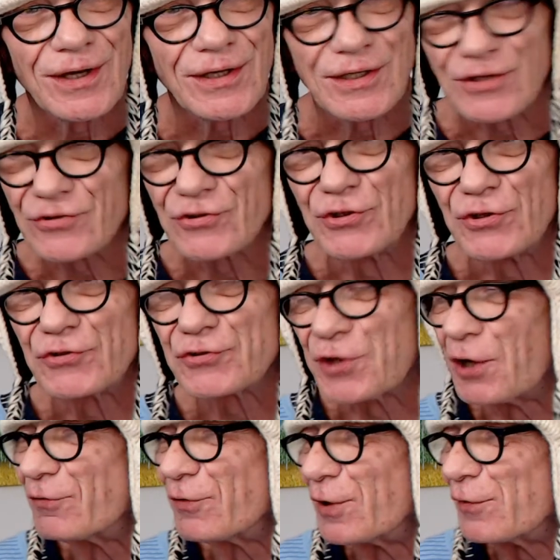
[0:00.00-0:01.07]
I guess, a
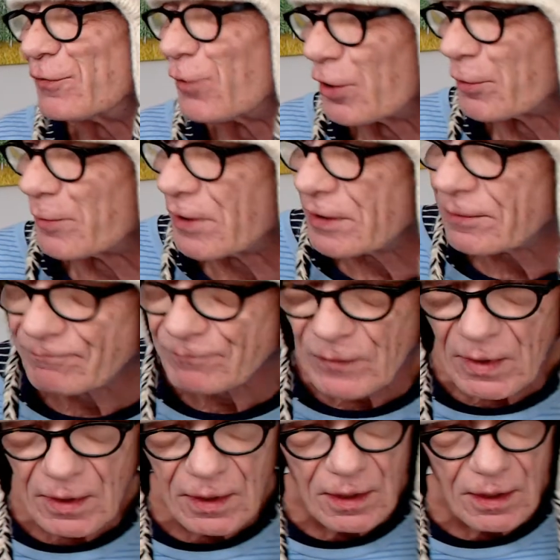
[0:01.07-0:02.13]
discovery for me.
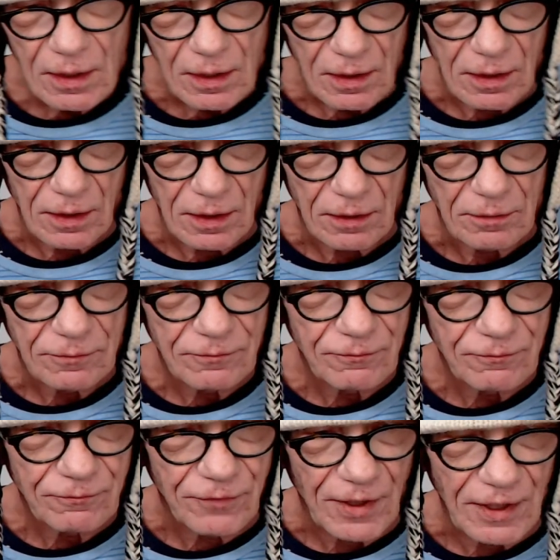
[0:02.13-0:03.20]
Uh,
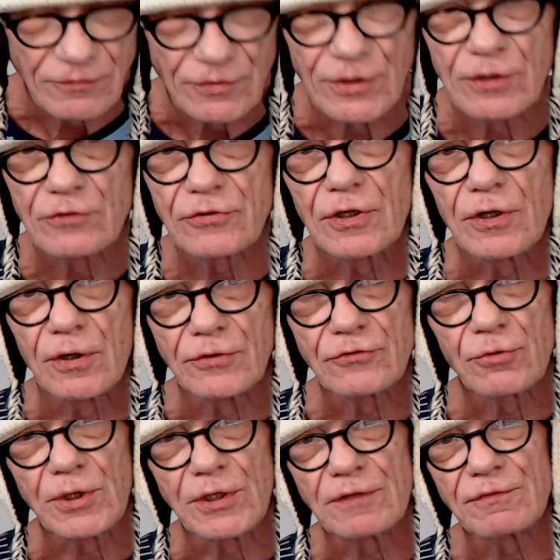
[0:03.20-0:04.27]
five years ago in
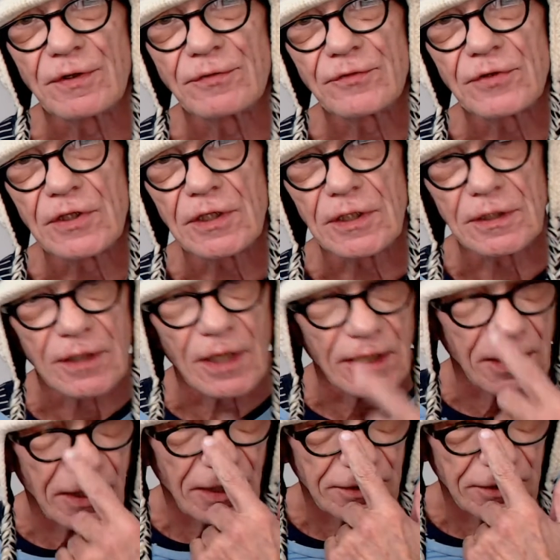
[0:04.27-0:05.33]
2015, I
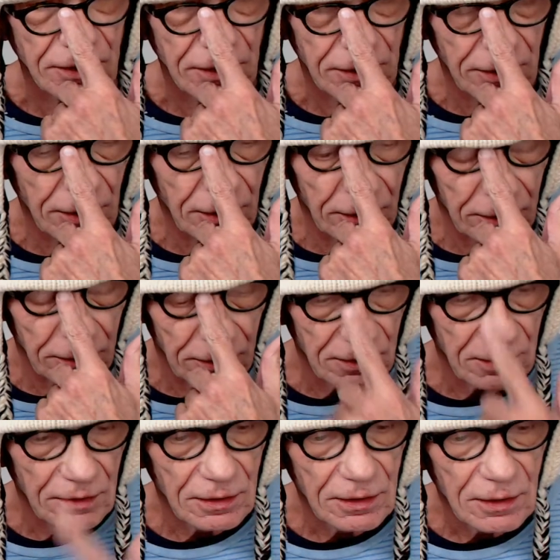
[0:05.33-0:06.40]
had a uh,
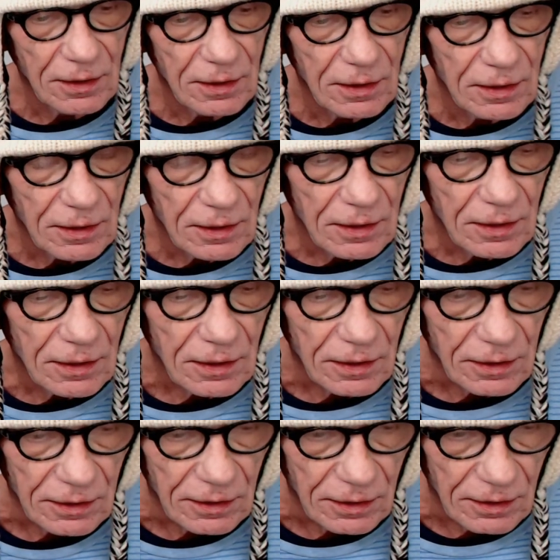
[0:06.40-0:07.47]

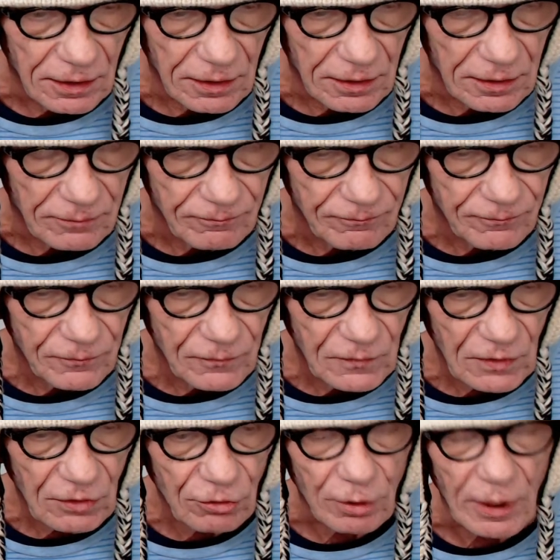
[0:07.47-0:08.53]
a uh,
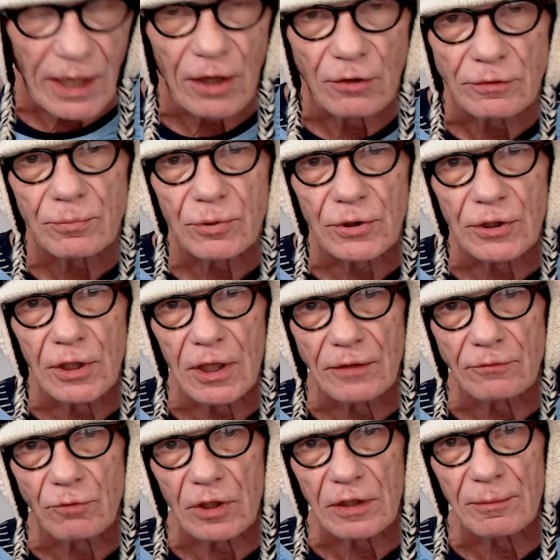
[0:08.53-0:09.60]
crown put
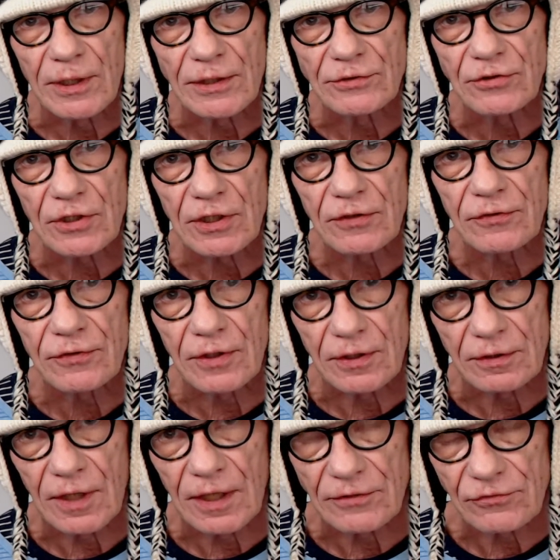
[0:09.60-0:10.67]
on one of my teeth,
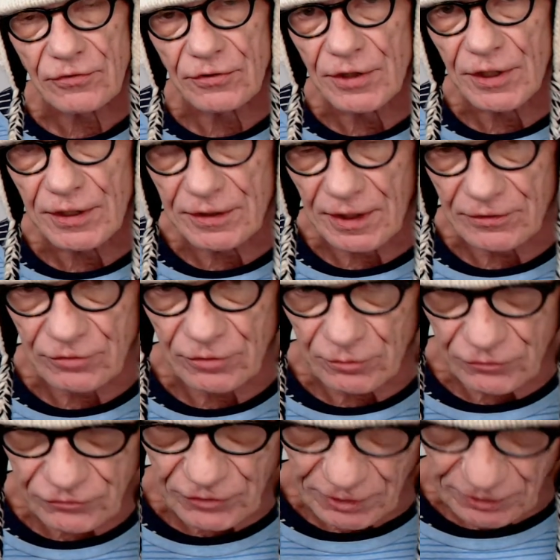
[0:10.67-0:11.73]
and that's the day that
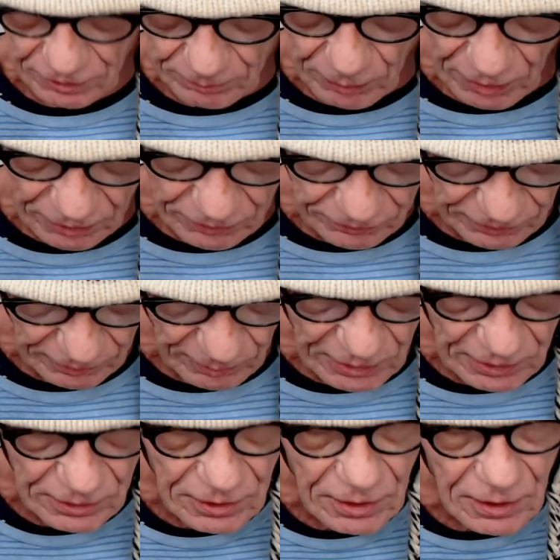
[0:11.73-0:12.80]
tooth started bothering me.